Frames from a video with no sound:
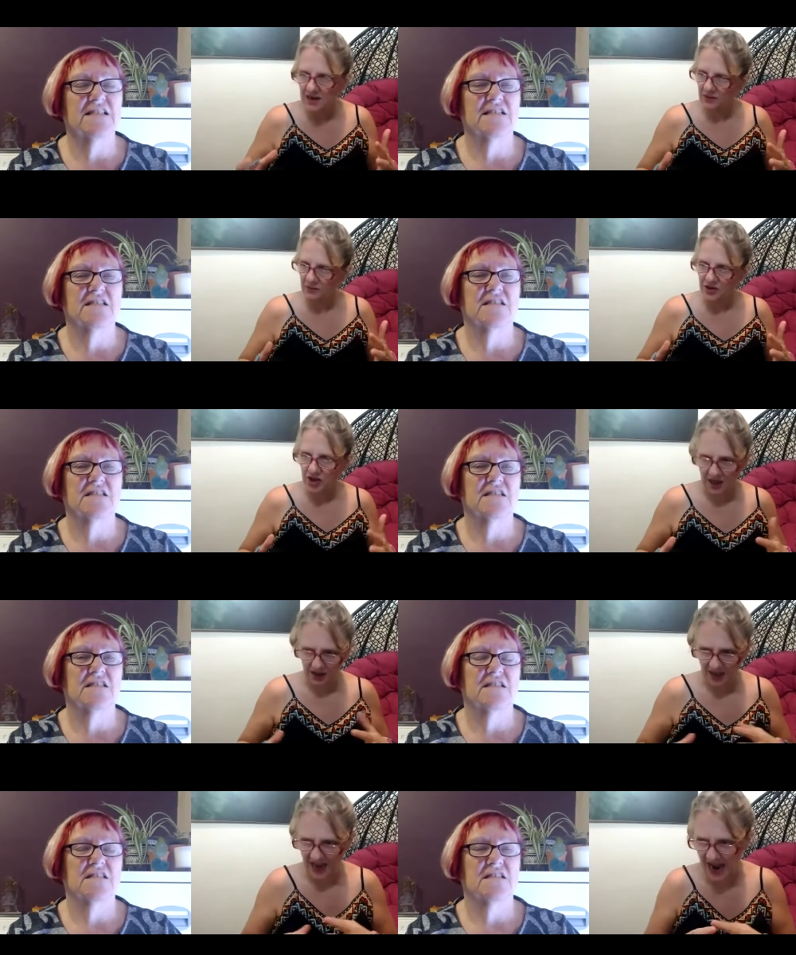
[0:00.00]
Speaker 1: many, which I
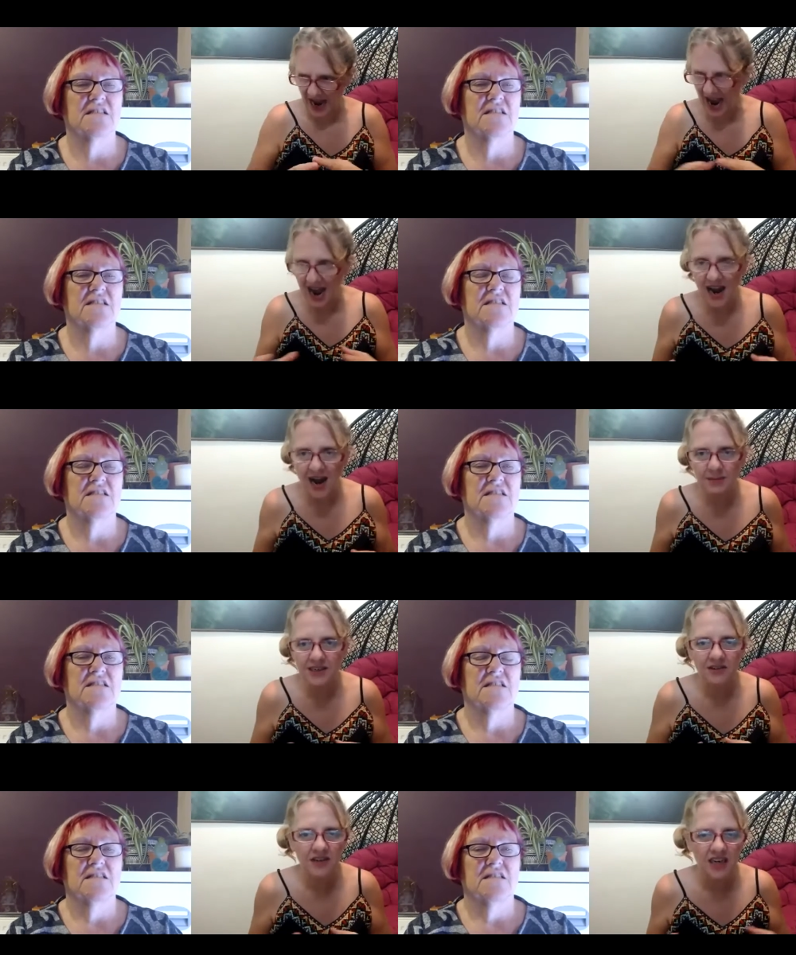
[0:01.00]
had
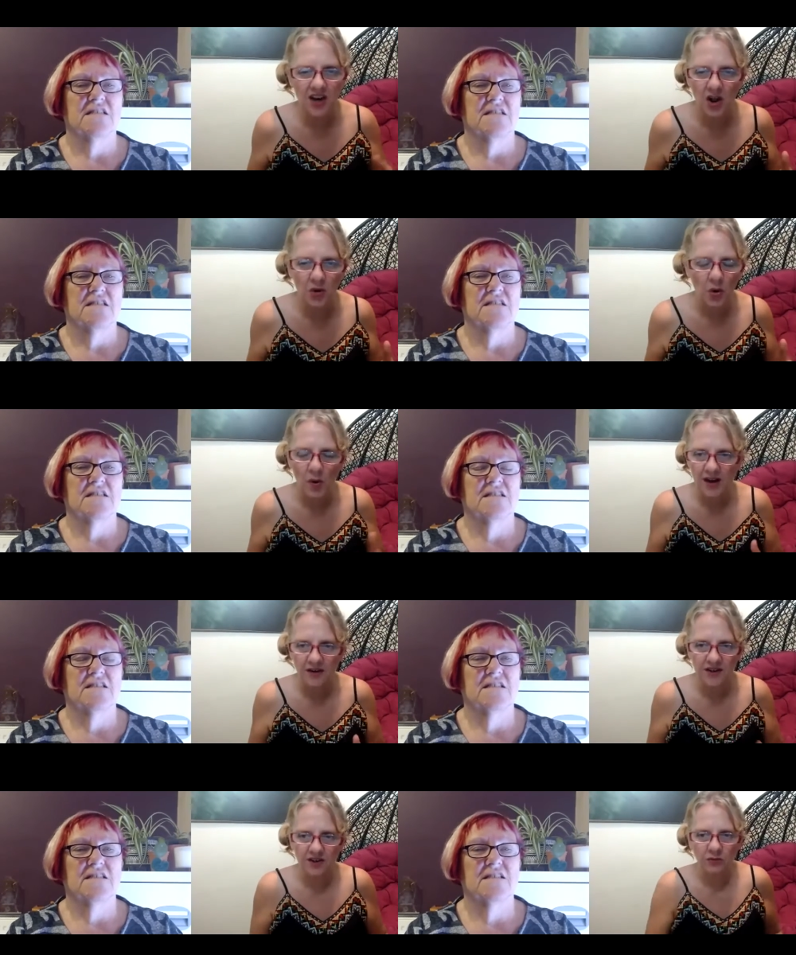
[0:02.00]
absolutely no
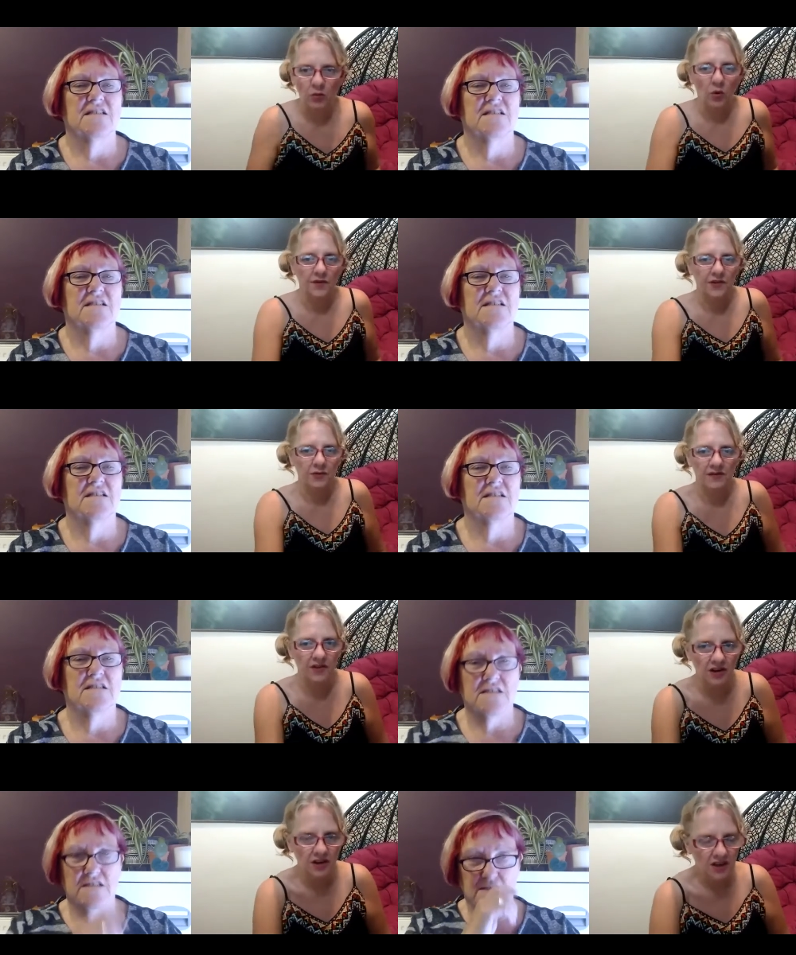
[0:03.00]
awareness of
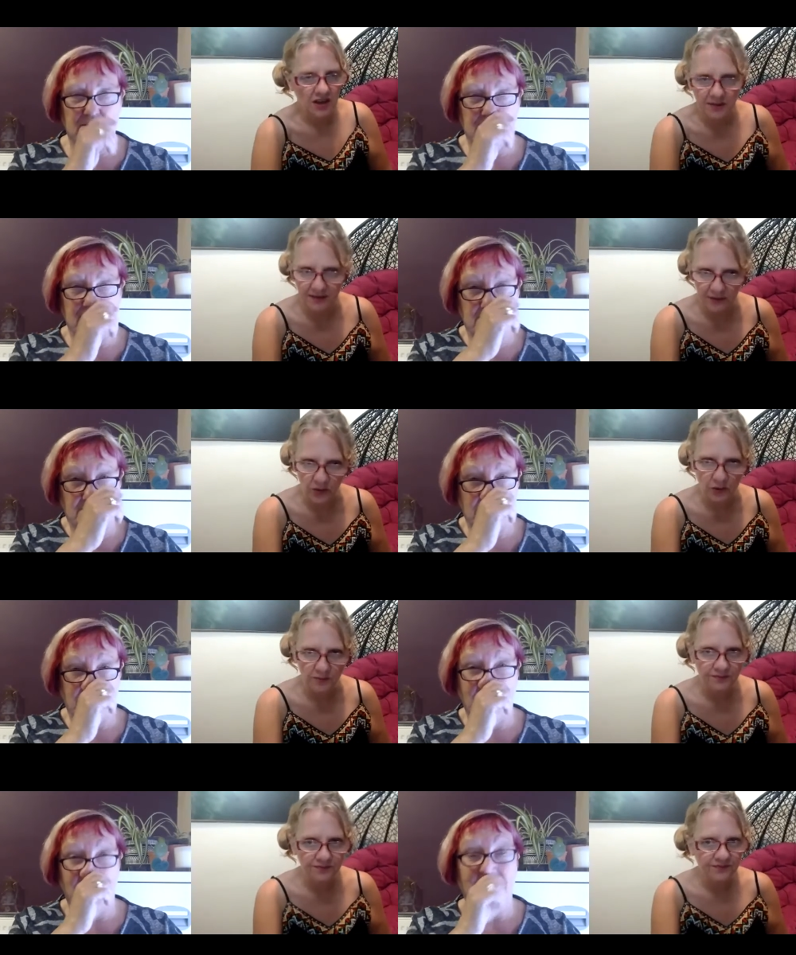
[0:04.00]
whatsoever
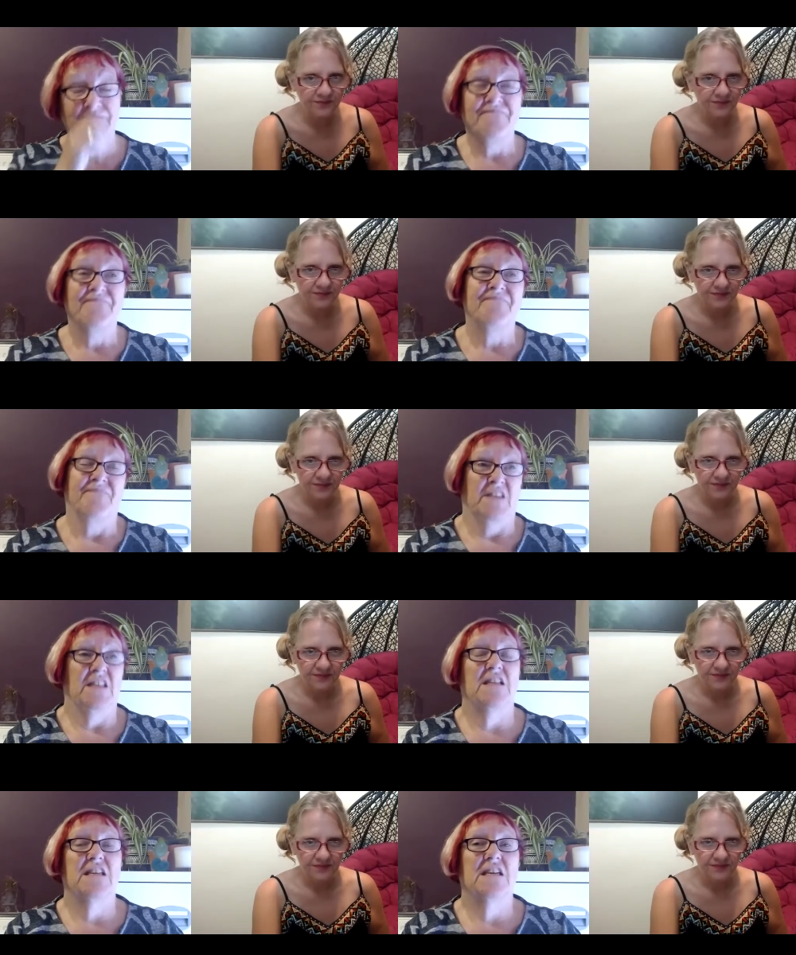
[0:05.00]
before.
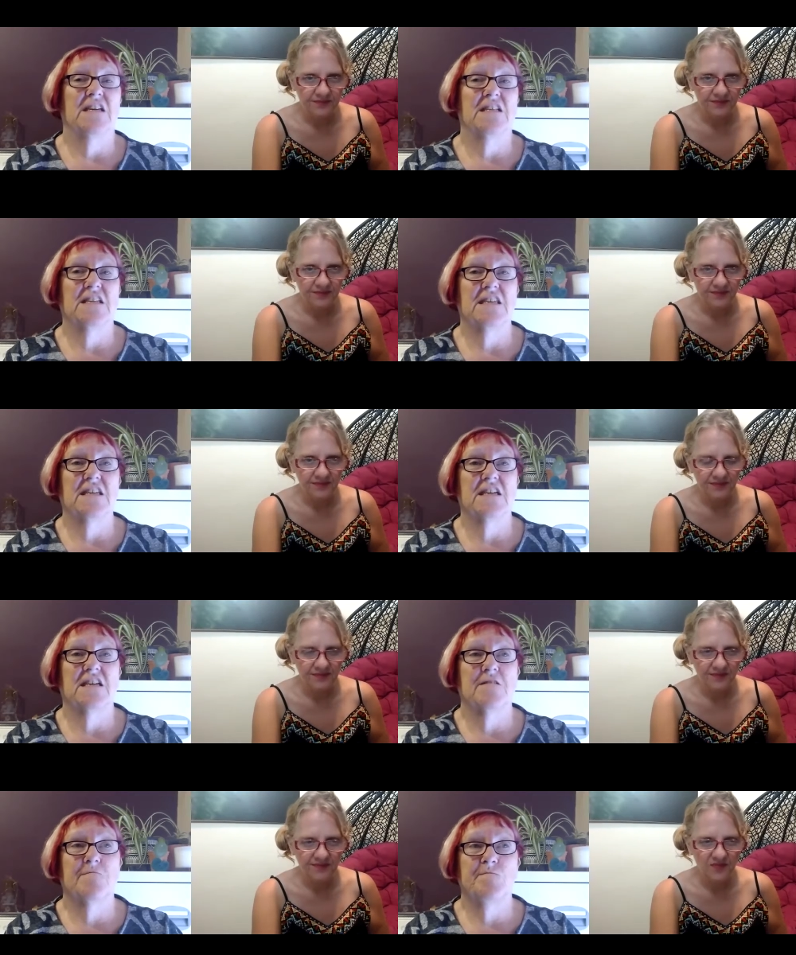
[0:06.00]
Speaker 2: Yeah, and I think
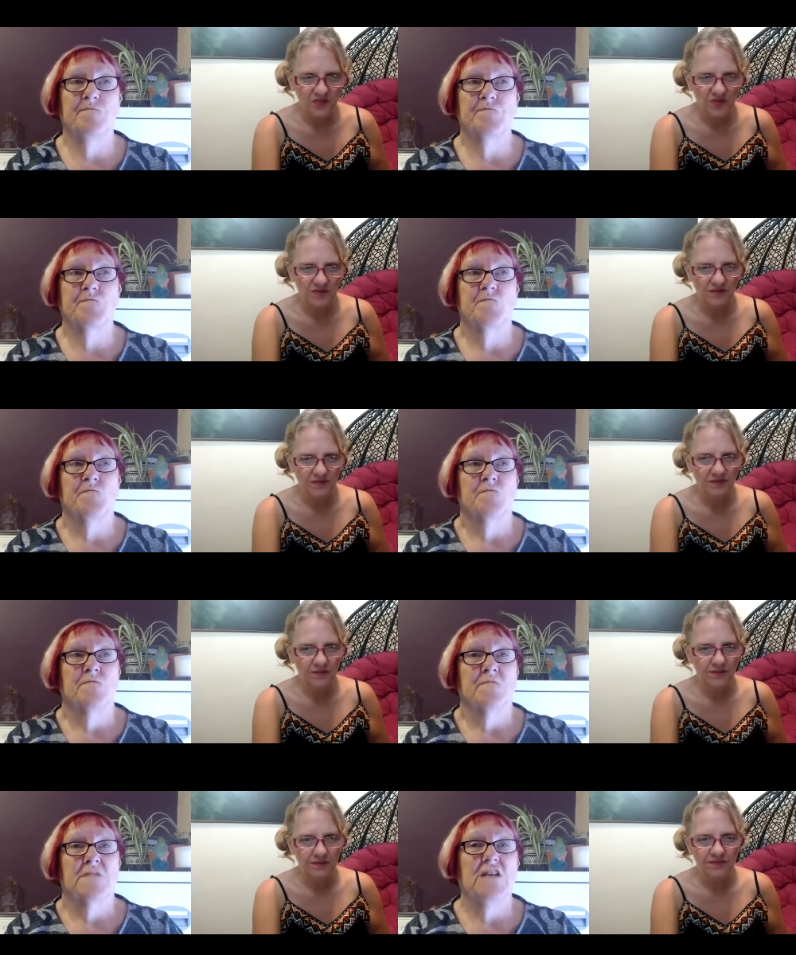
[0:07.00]
um,
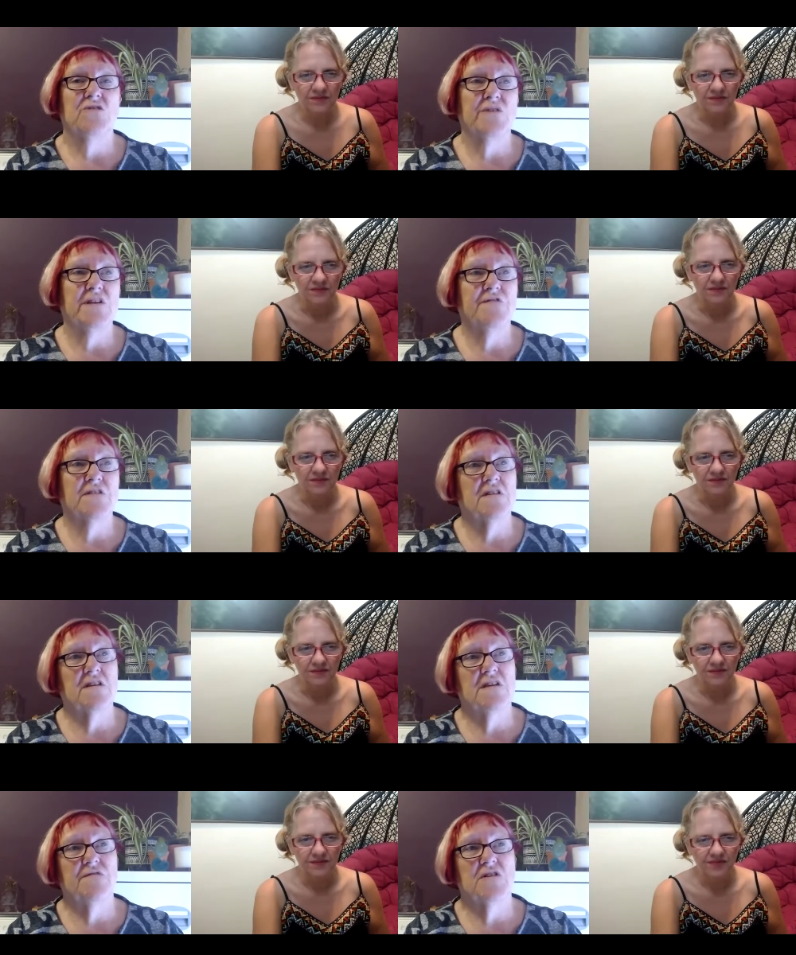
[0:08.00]
you know, even
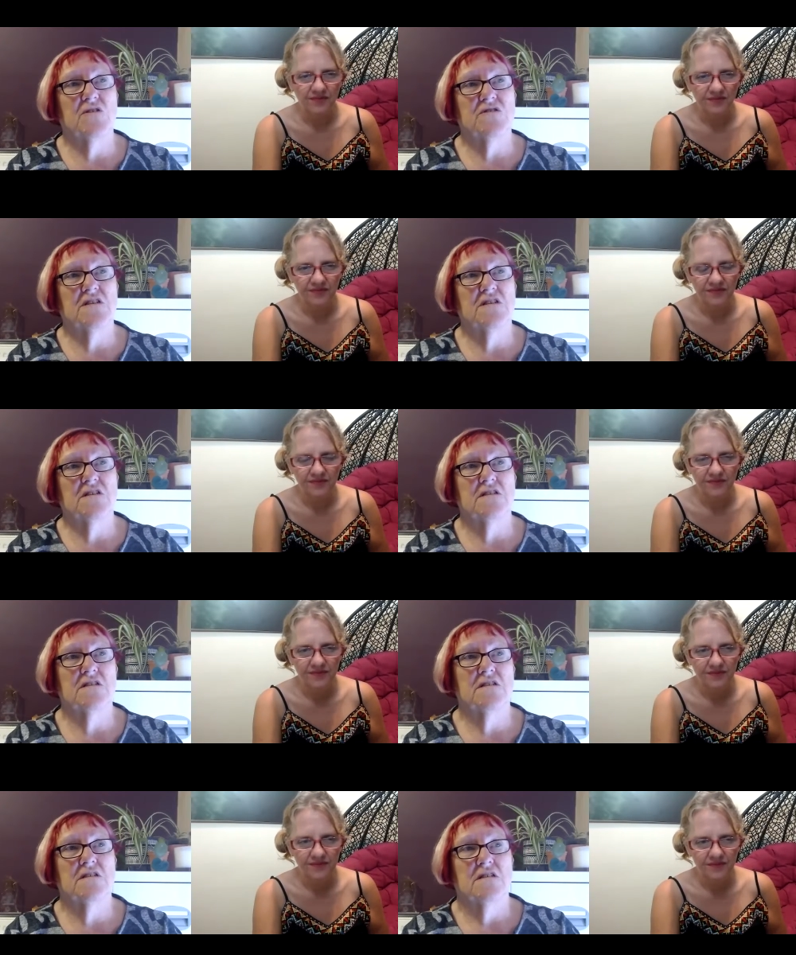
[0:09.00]
even on
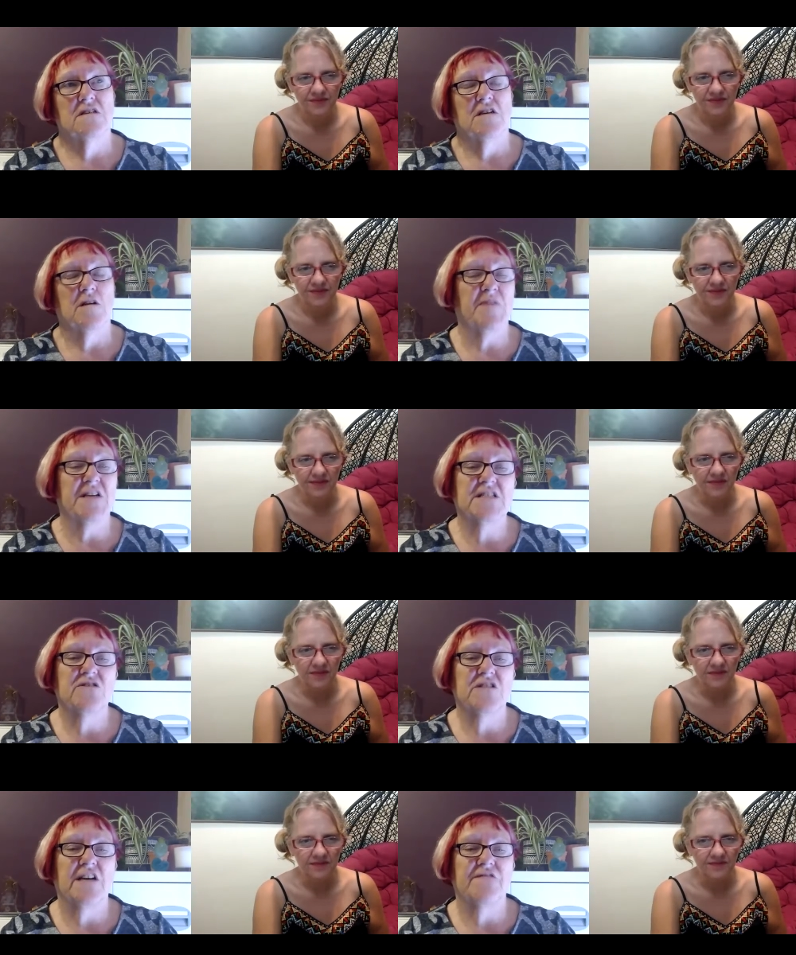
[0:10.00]
a a
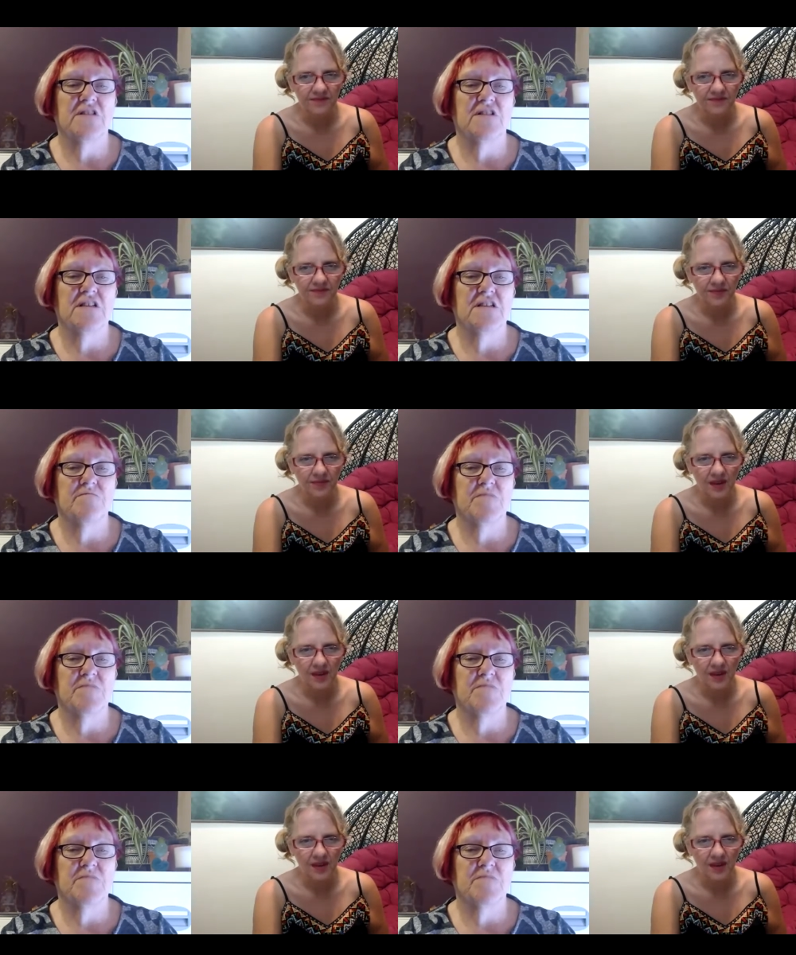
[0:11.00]
personal level, um,